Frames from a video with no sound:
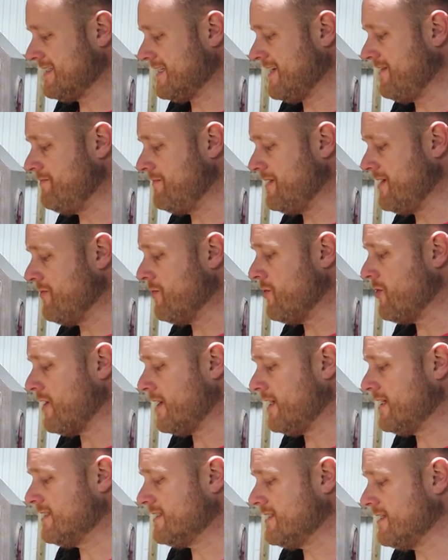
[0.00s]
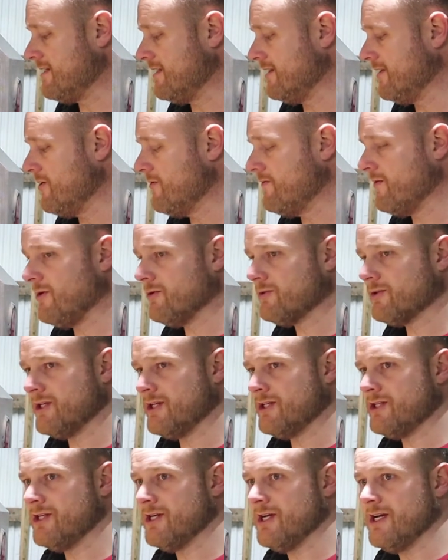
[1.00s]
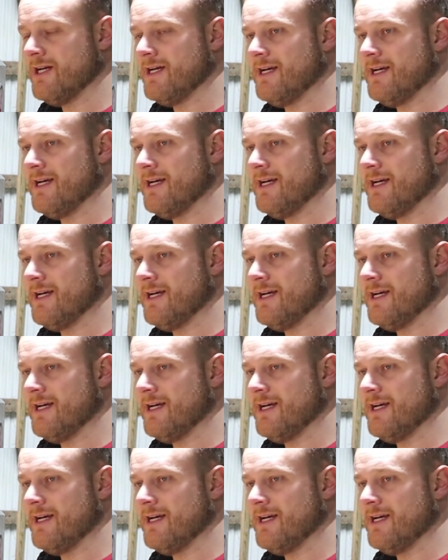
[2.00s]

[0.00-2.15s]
it's giving me a warning because of the low voltage.